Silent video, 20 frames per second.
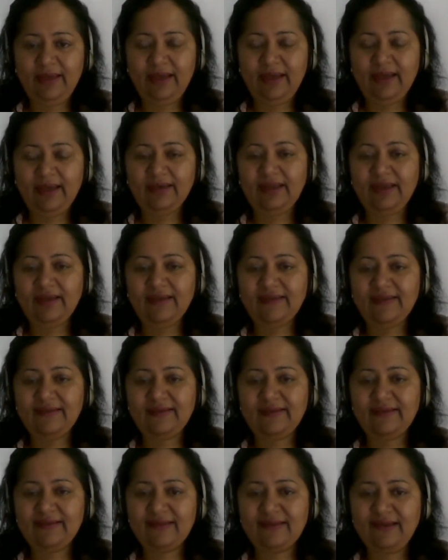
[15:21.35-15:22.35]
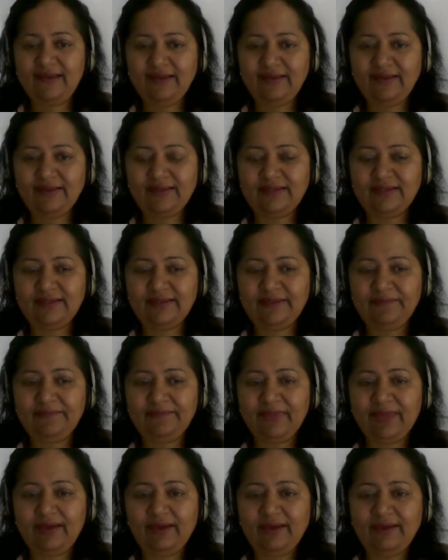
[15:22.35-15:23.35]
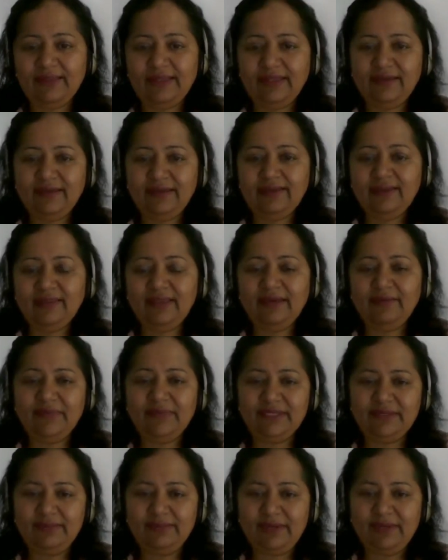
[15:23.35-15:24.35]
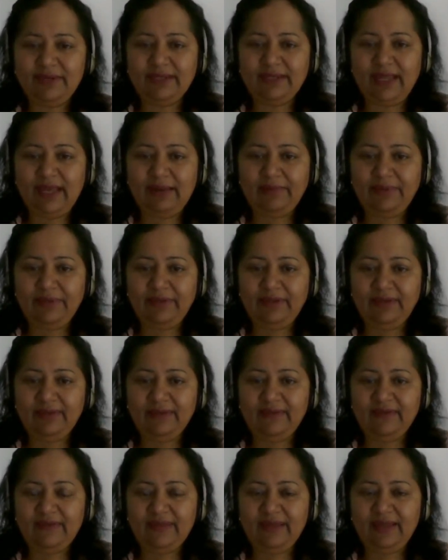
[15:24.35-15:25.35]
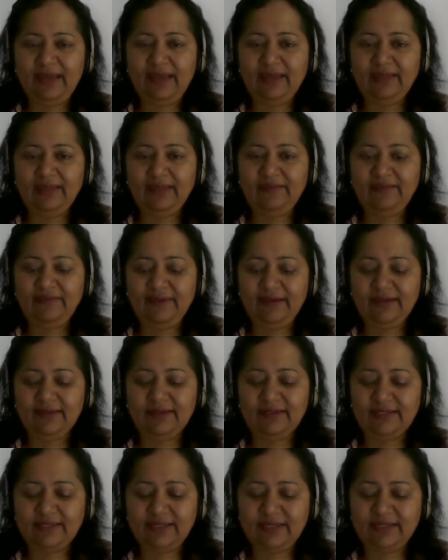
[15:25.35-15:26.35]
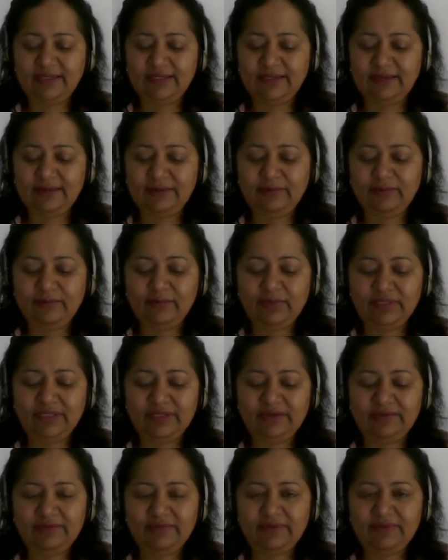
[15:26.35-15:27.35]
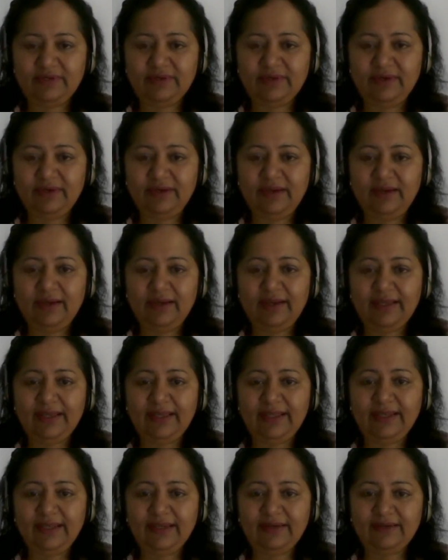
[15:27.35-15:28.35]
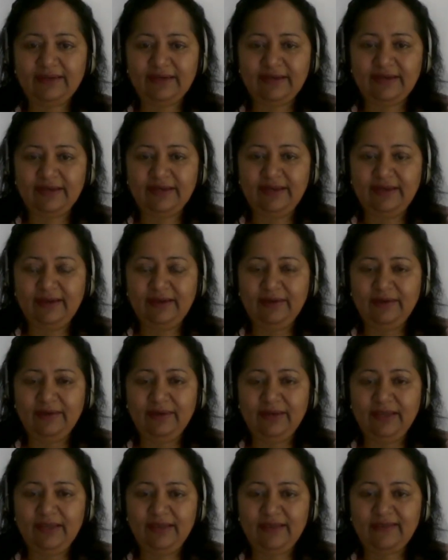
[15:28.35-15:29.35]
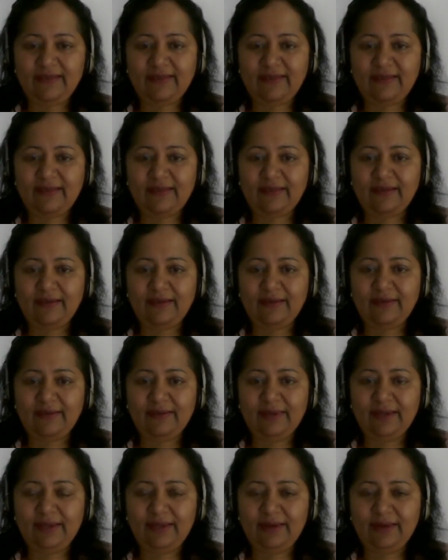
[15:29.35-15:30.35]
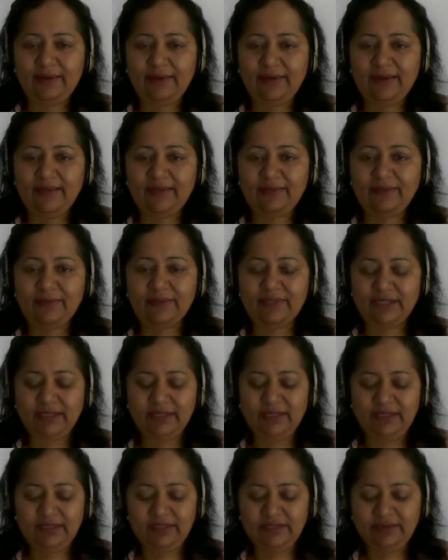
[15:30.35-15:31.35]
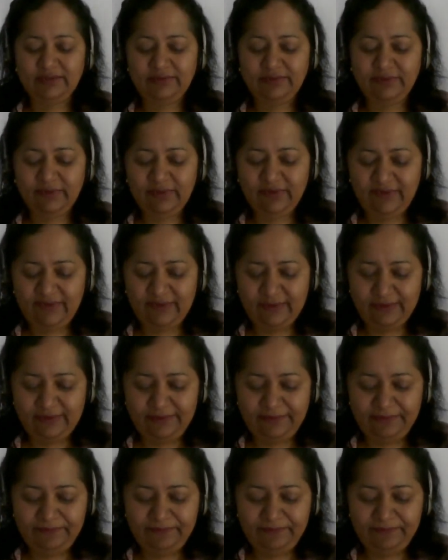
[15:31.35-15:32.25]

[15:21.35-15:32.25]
And as a result, they didn't think much about happiness, and they felt that whatever I can get right now is what I need to focus on.